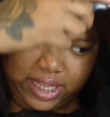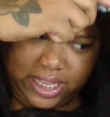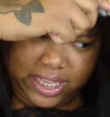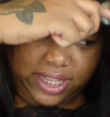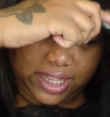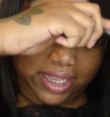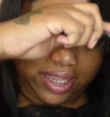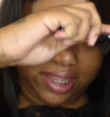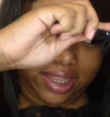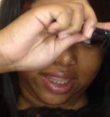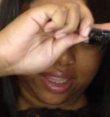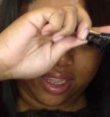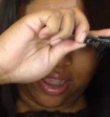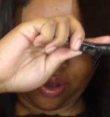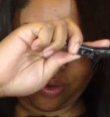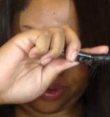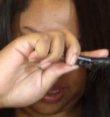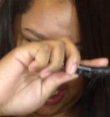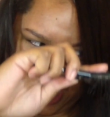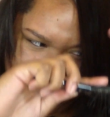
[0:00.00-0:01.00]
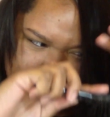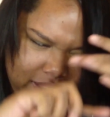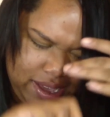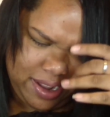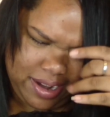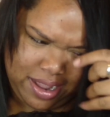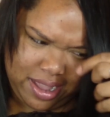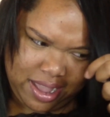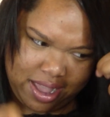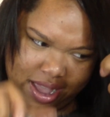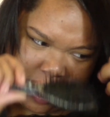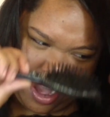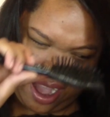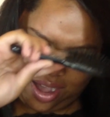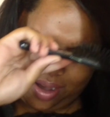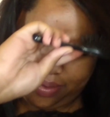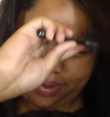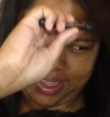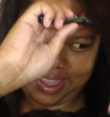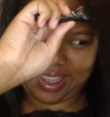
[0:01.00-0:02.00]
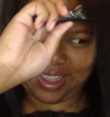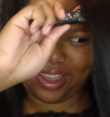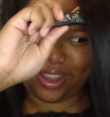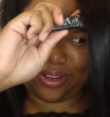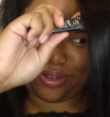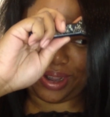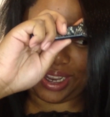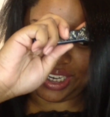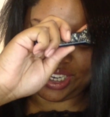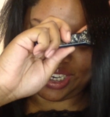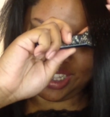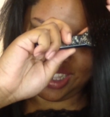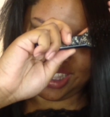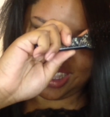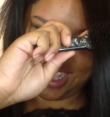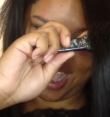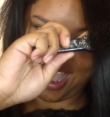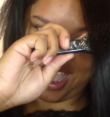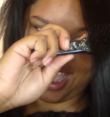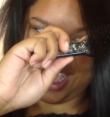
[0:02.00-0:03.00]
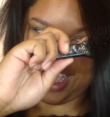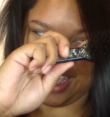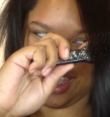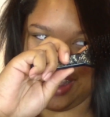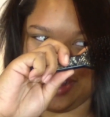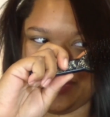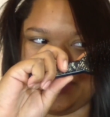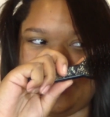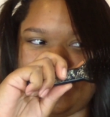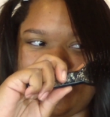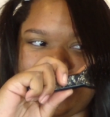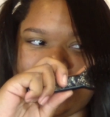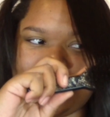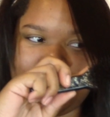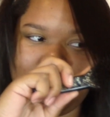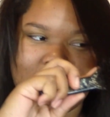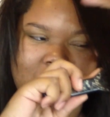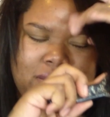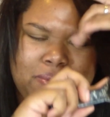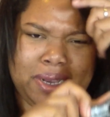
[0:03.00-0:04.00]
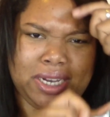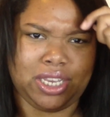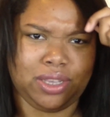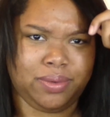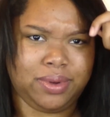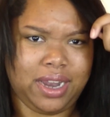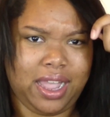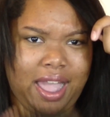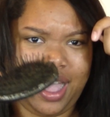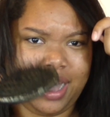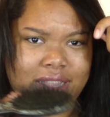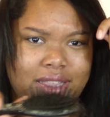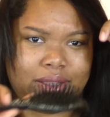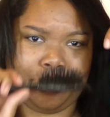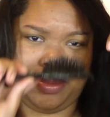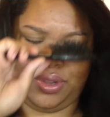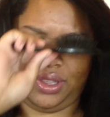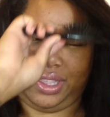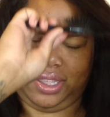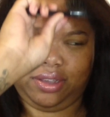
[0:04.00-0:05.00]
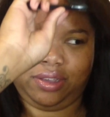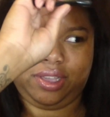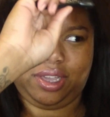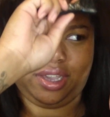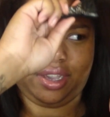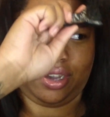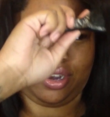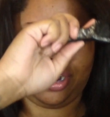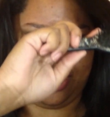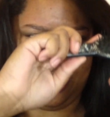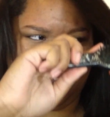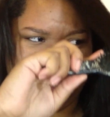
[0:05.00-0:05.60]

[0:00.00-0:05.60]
is a sew-in. I always get questions like, especially when I had the Peruvian